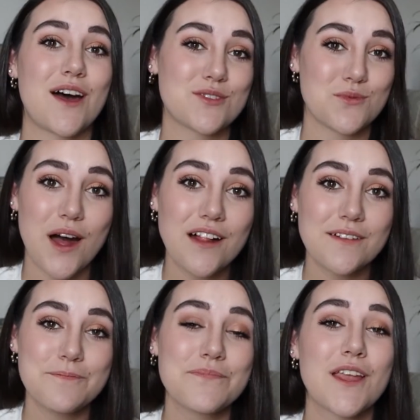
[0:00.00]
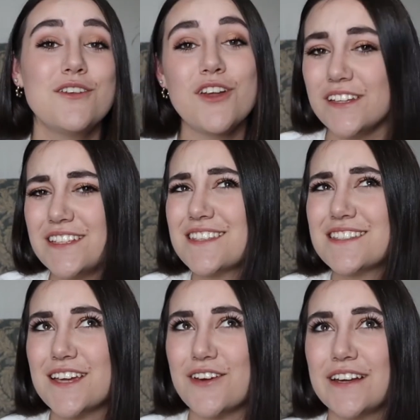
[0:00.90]
as well, not
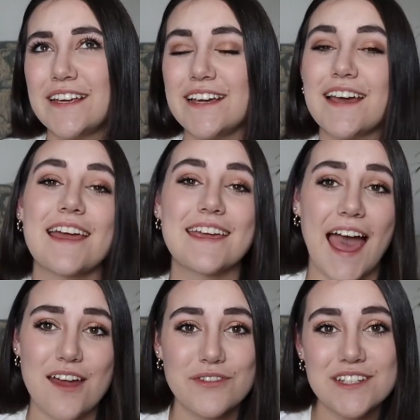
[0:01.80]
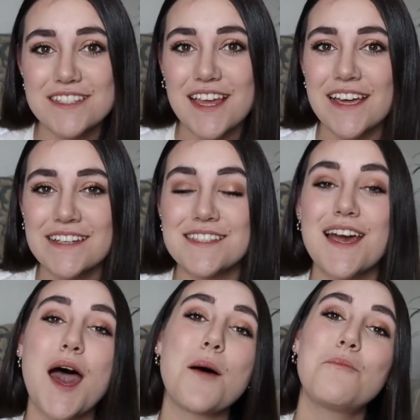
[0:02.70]
necessarily Canva designs,
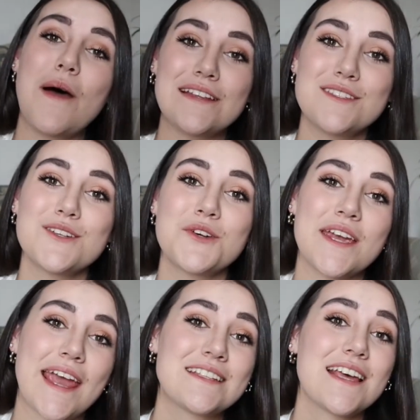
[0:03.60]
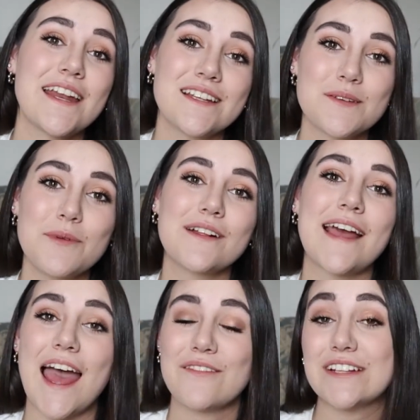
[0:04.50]
but to create editable
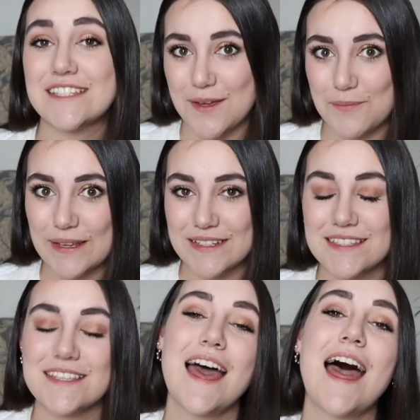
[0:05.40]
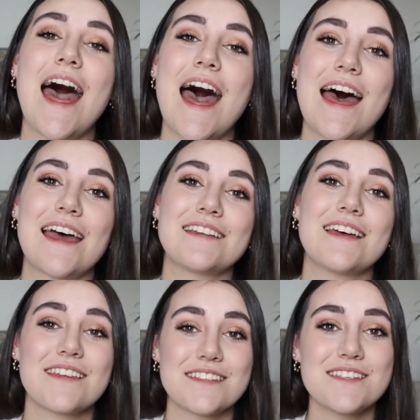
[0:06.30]
Canva templates. And
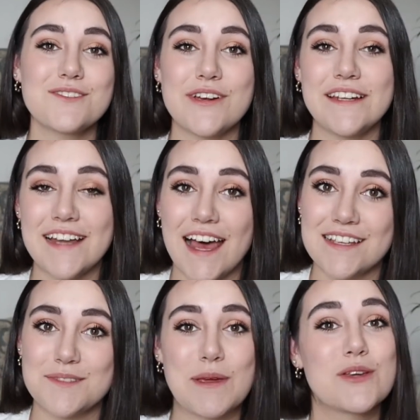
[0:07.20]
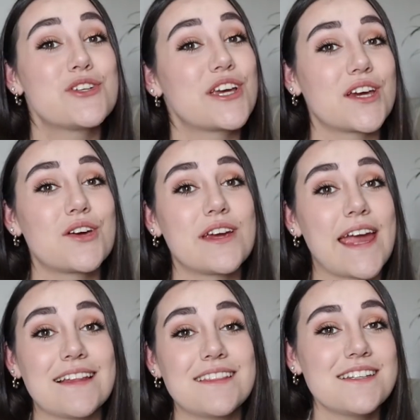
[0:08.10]
this is really nice because you can
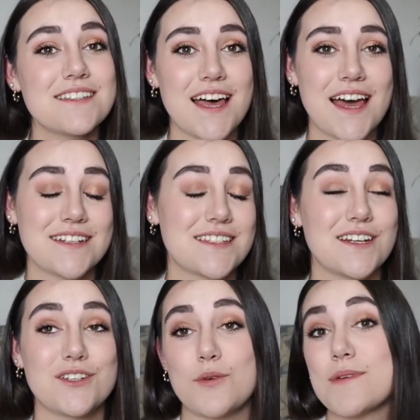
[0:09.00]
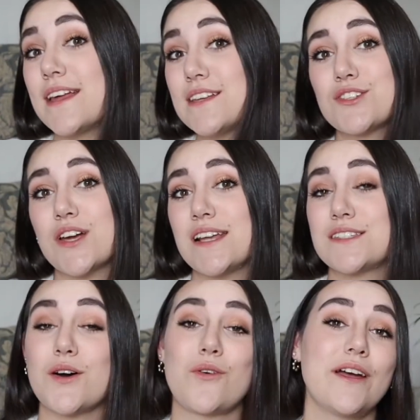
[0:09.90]
create the designs in Adobe
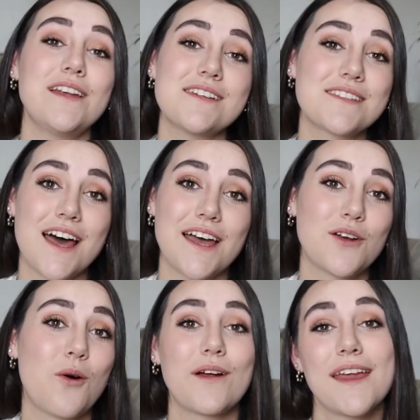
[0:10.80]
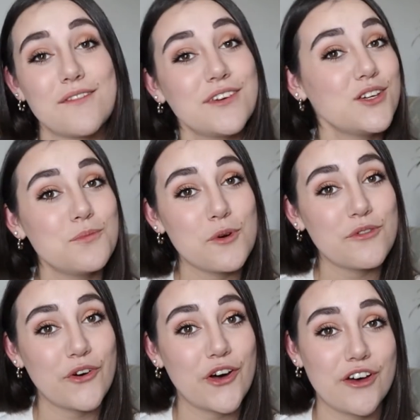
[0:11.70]
Illustrator or InDesign or whatever you
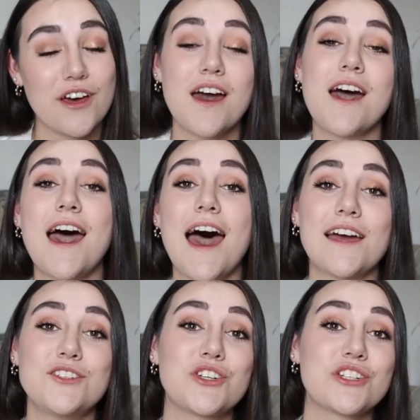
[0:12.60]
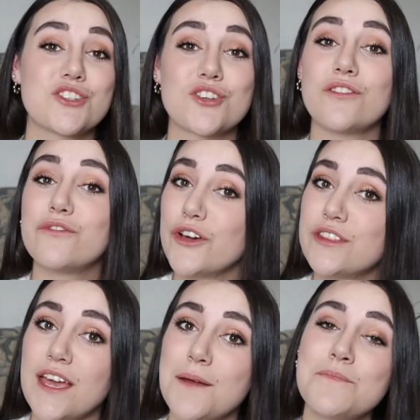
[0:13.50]
prefer, and you can just
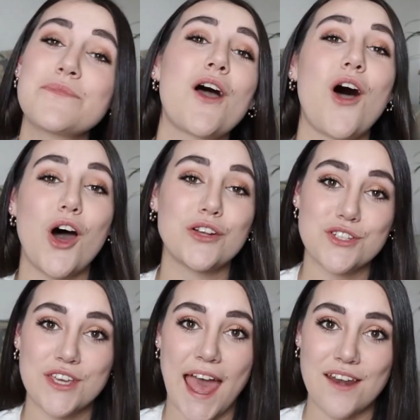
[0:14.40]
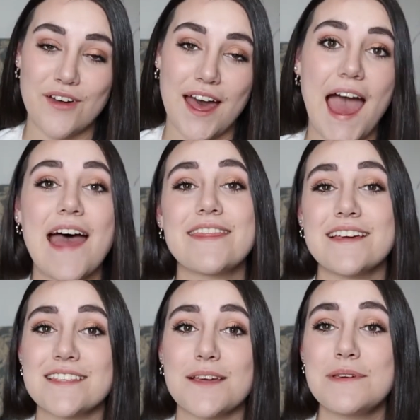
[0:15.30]
convert them onto Canva, and
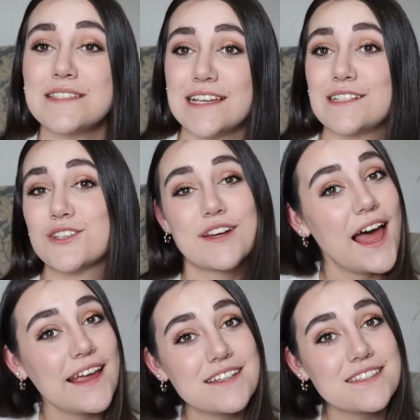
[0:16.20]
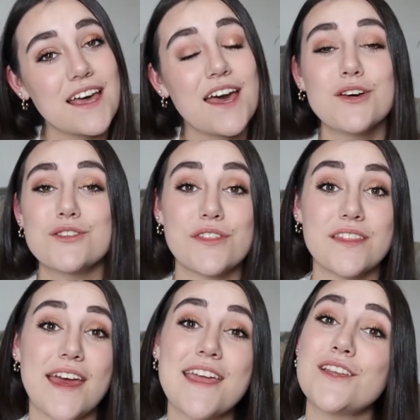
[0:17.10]
this can be sent to clients so
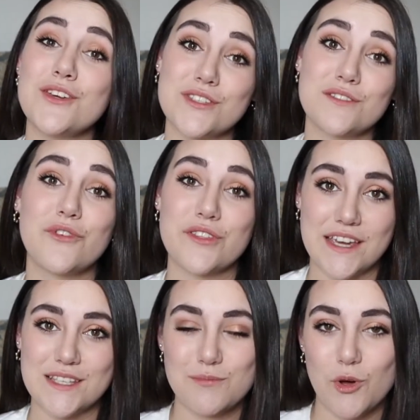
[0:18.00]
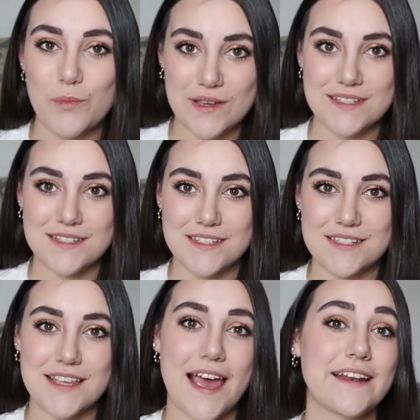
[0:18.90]
that they can use it for their small
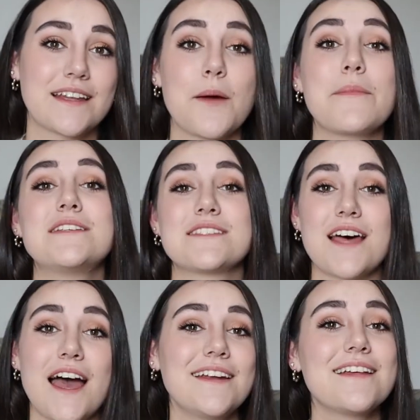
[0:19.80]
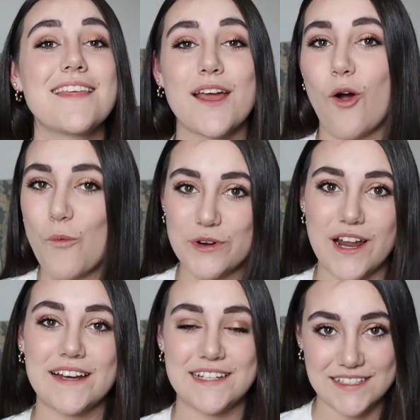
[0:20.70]
businesses, and it can be designed in their corporate
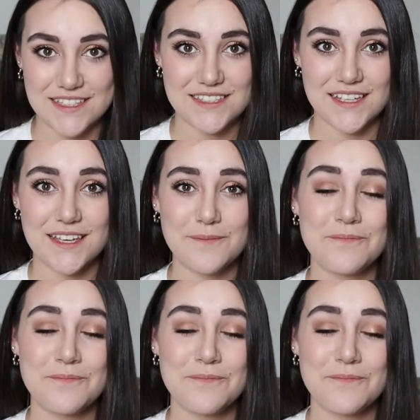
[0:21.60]
identity.